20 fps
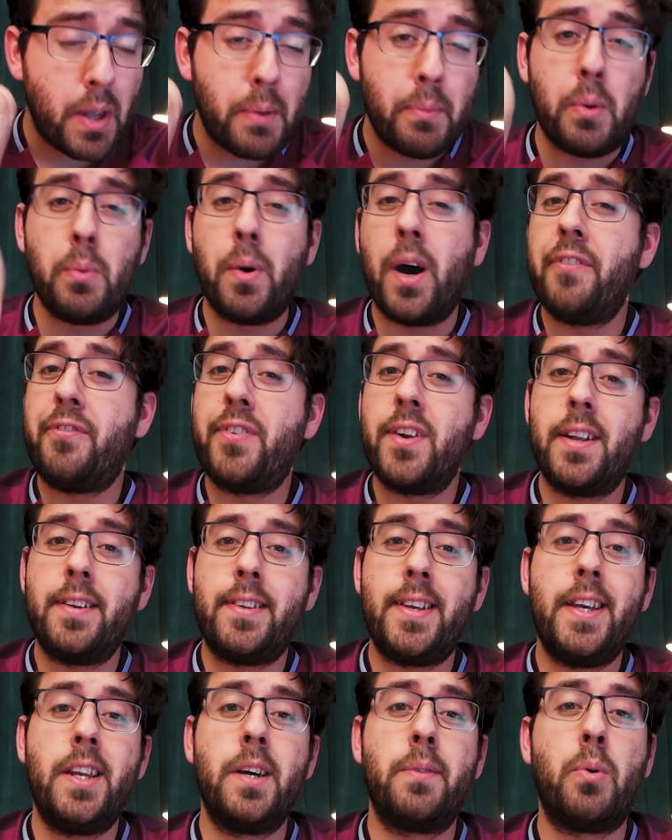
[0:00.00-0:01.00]
We won't have
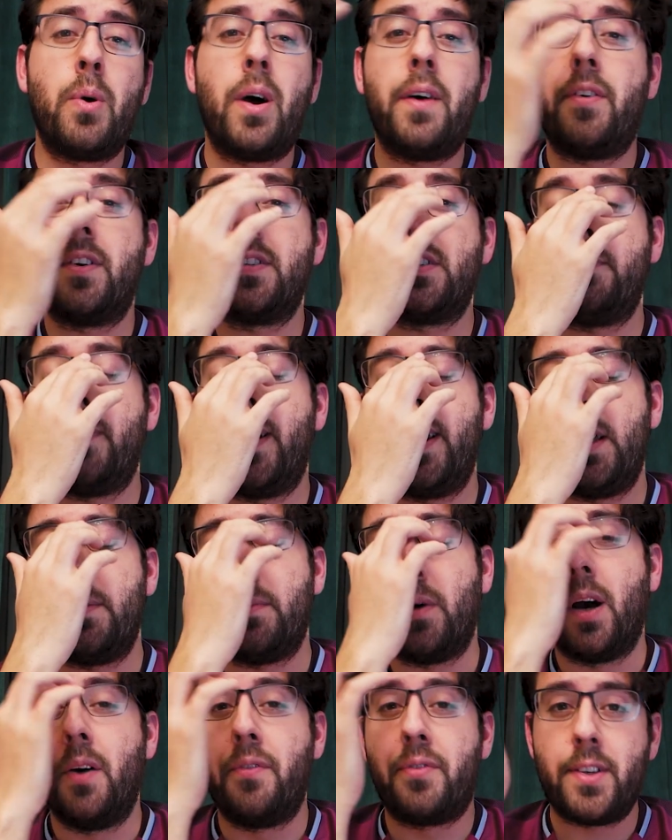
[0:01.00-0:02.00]
Fernandinho, we won't have
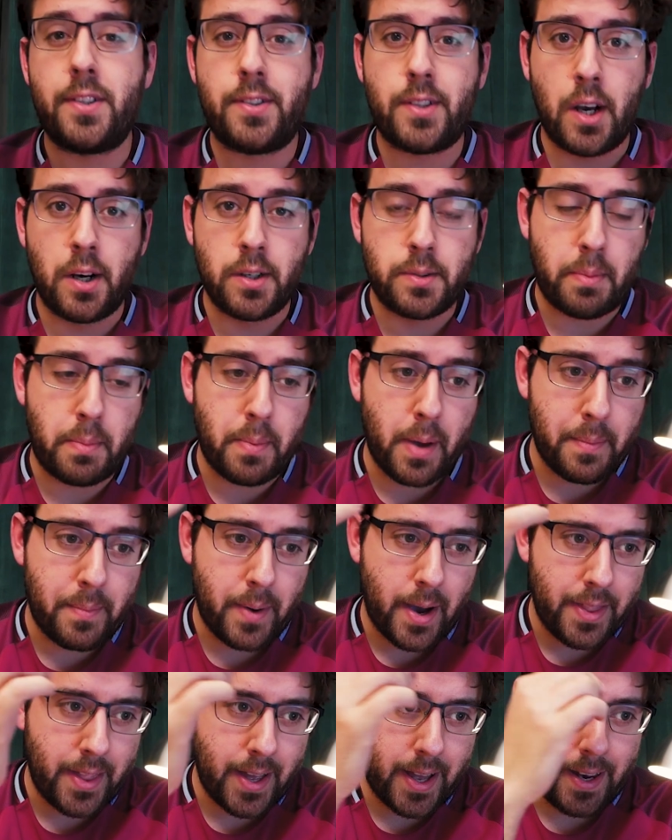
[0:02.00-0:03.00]
Otamendi, but hopefully Stones will be back
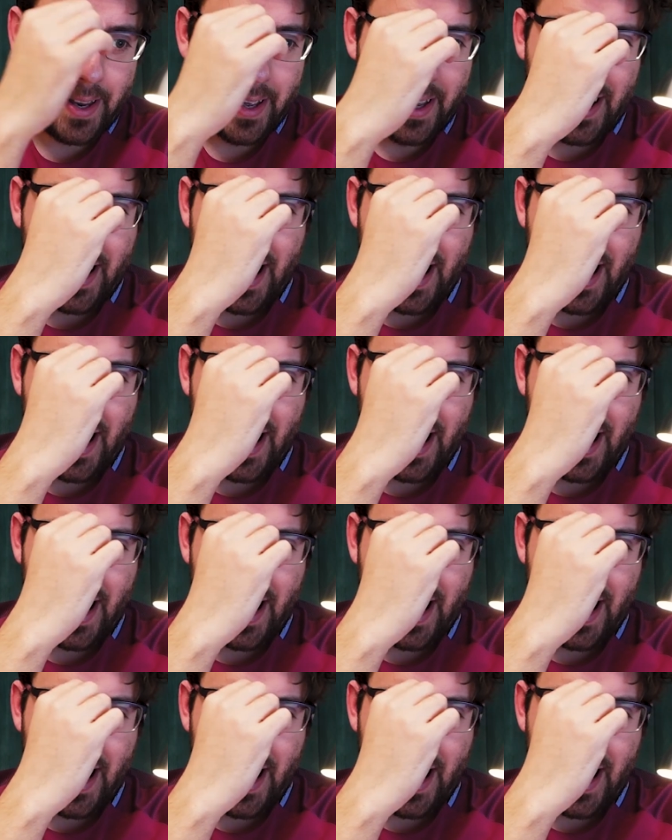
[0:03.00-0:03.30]
by then.